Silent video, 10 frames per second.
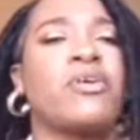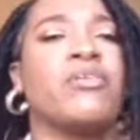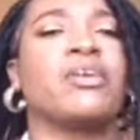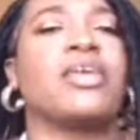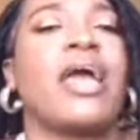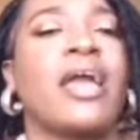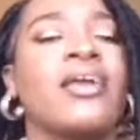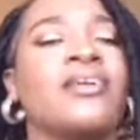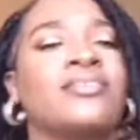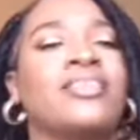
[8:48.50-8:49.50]
gang.
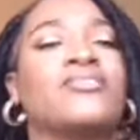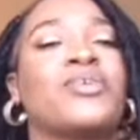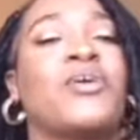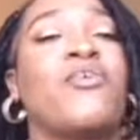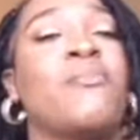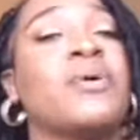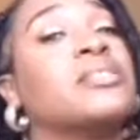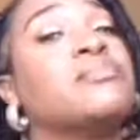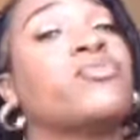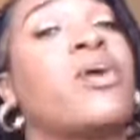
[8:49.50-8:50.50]
That's what I call my
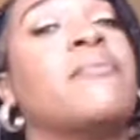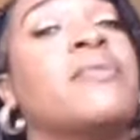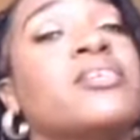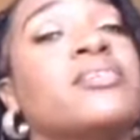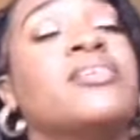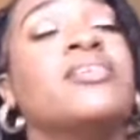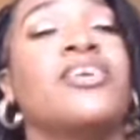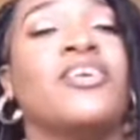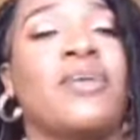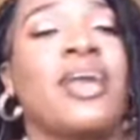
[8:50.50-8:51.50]
subscribers.
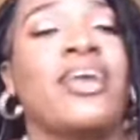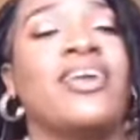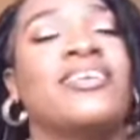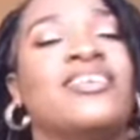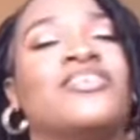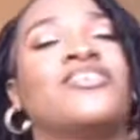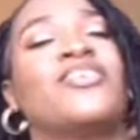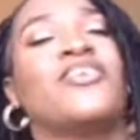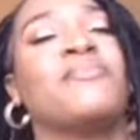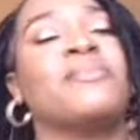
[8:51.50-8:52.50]
Okay,
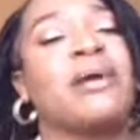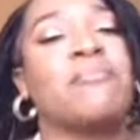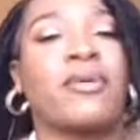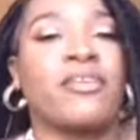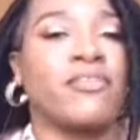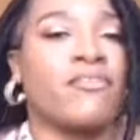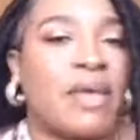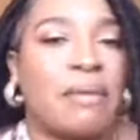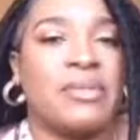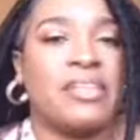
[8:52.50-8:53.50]
so become part of the
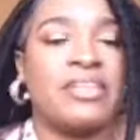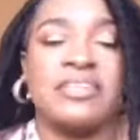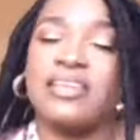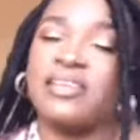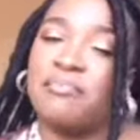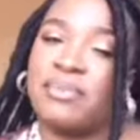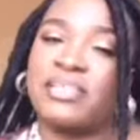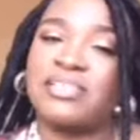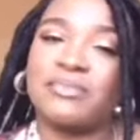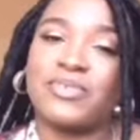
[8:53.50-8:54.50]
family.
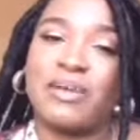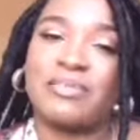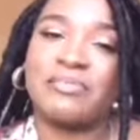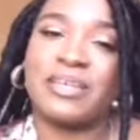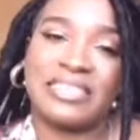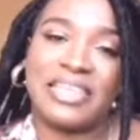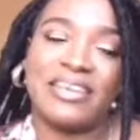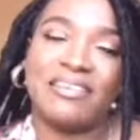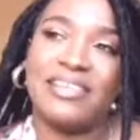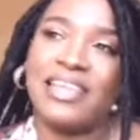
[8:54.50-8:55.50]
Please subscribe to my
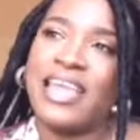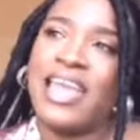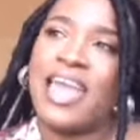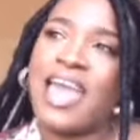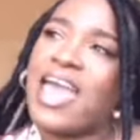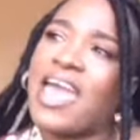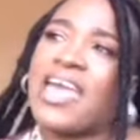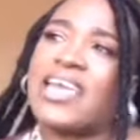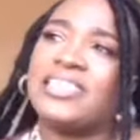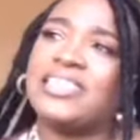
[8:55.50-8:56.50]
channel.
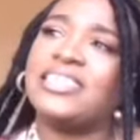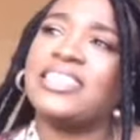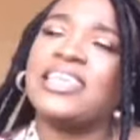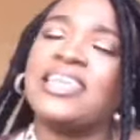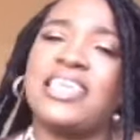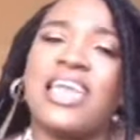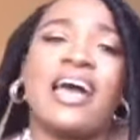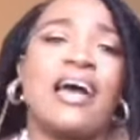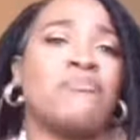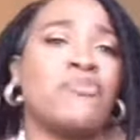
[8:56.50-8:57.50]
And yeah,
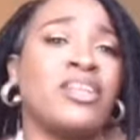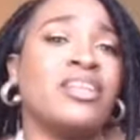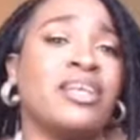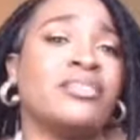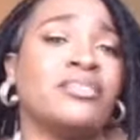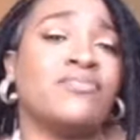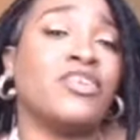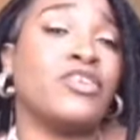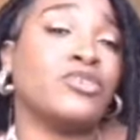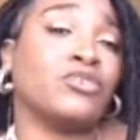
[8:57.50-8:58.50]
I'm really glad this
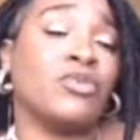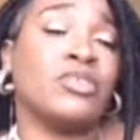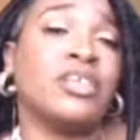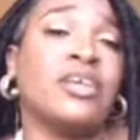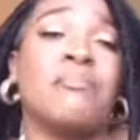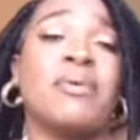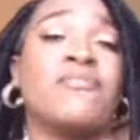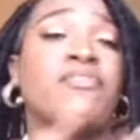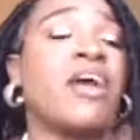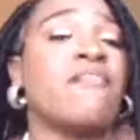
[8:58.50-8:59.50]
video is short. But
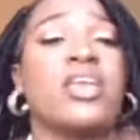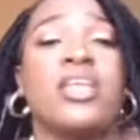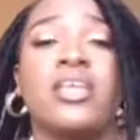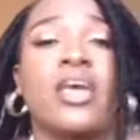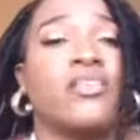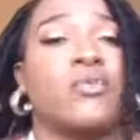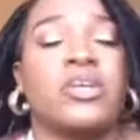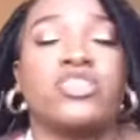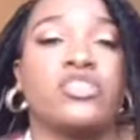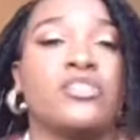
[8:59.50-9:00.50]
if you have any other
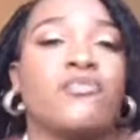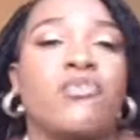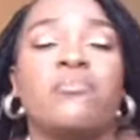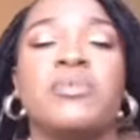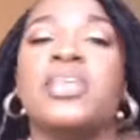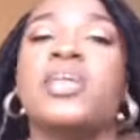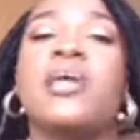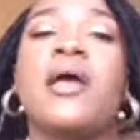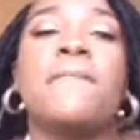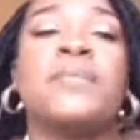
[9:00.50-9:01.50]
questions for me,
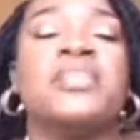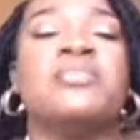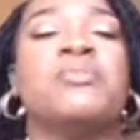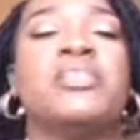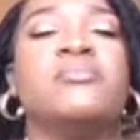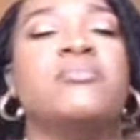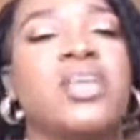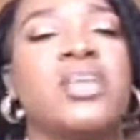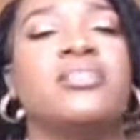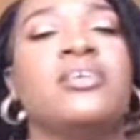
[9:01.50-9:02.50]
please
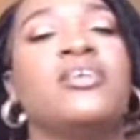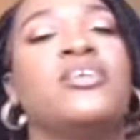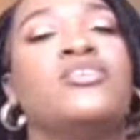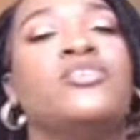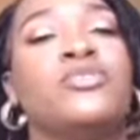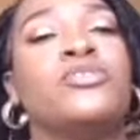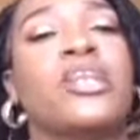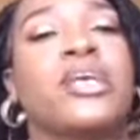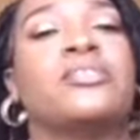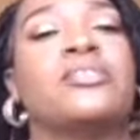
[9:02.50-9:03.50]
do not
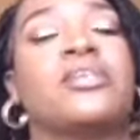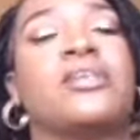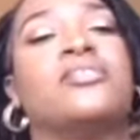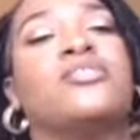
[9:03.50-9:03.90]
hesitate